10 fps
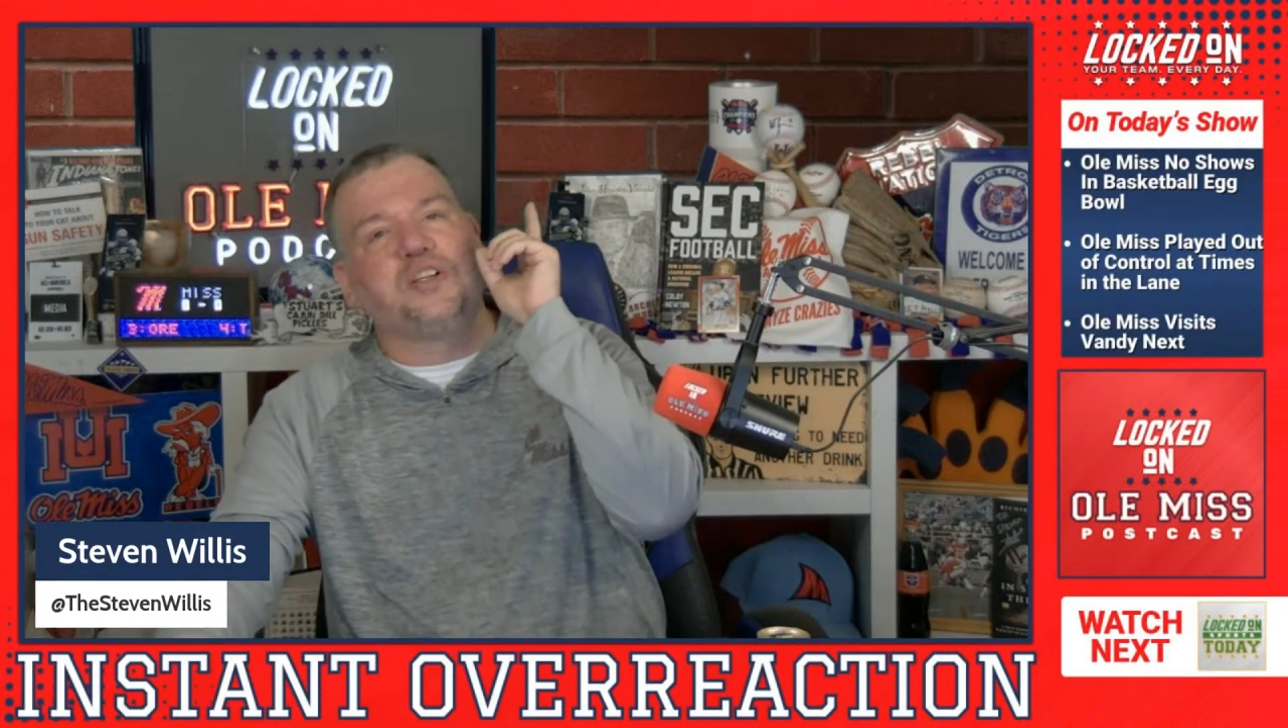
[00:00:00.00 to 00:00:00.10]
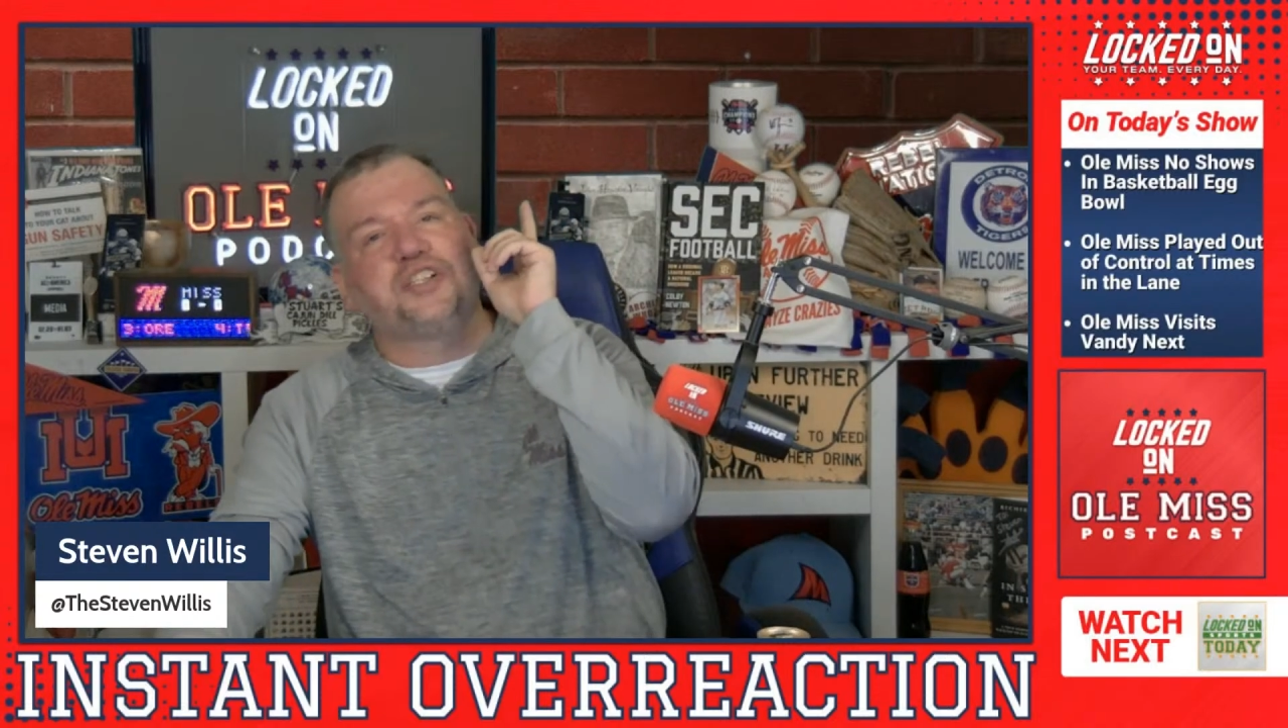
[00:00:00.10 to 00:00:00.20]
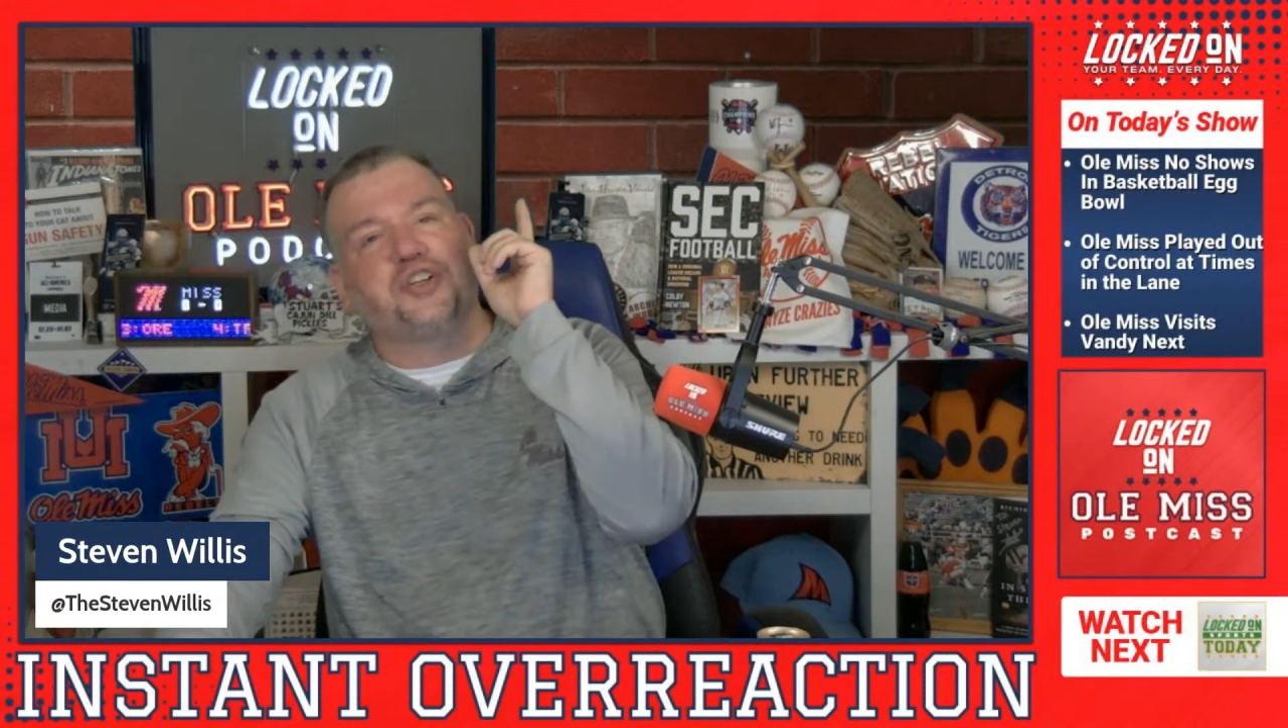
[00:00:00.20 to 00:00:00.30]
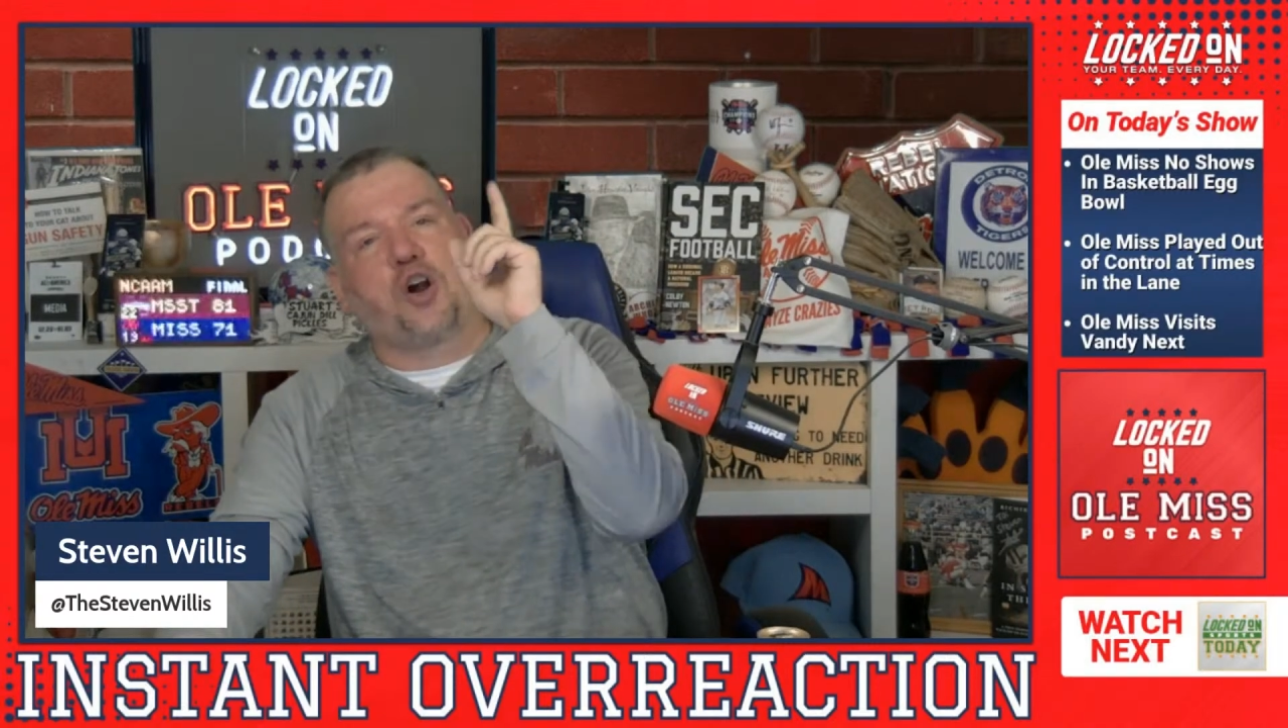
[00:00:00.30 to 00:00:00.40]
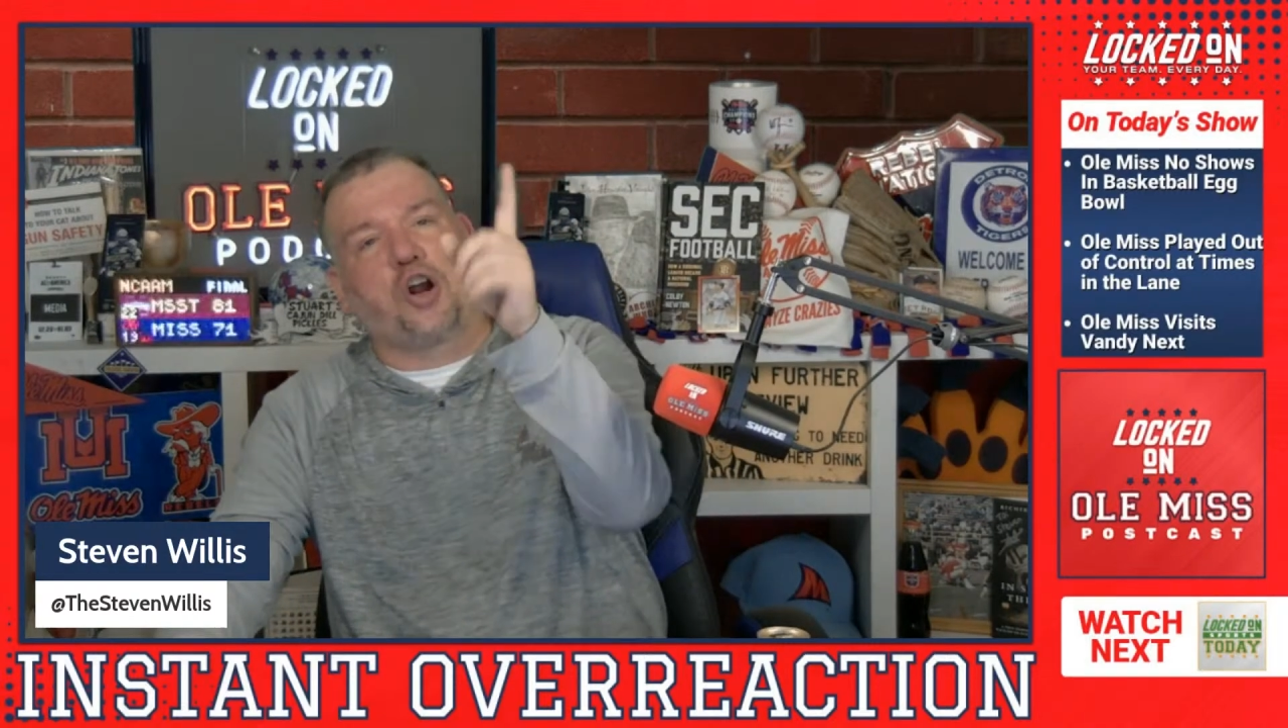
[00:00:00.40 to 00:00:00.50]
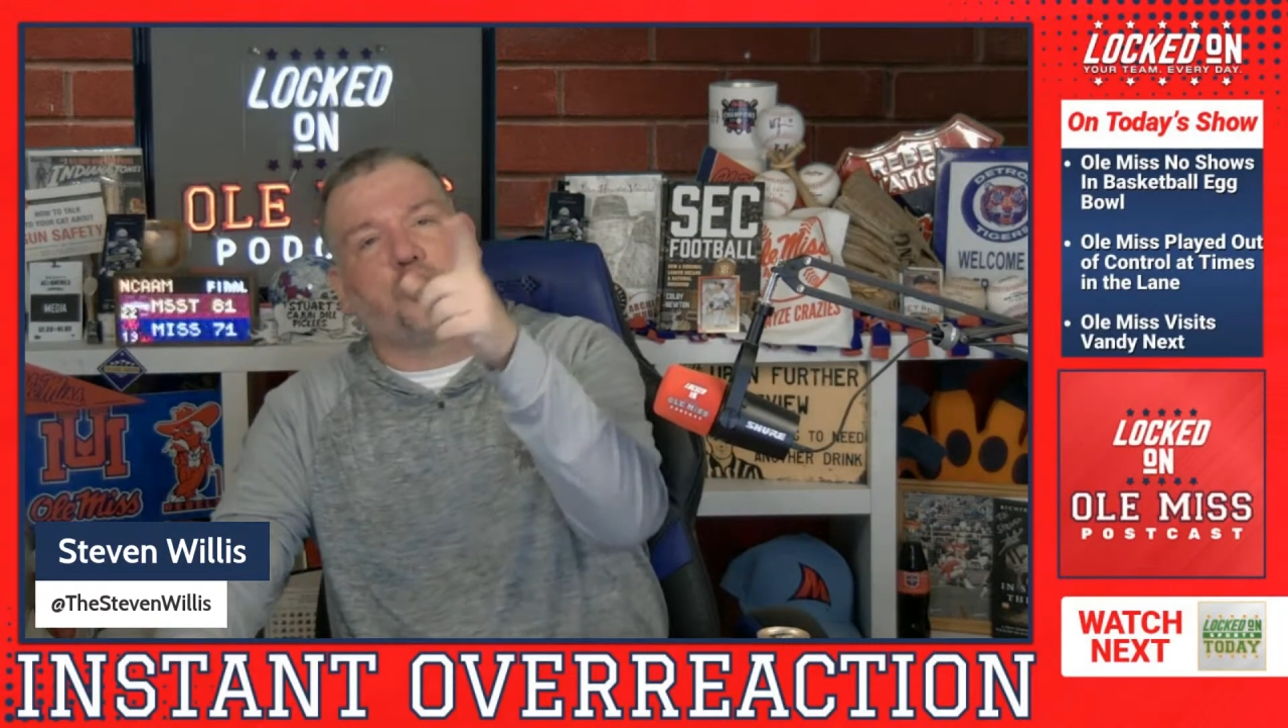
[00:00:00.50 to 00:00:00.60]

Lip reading: to start our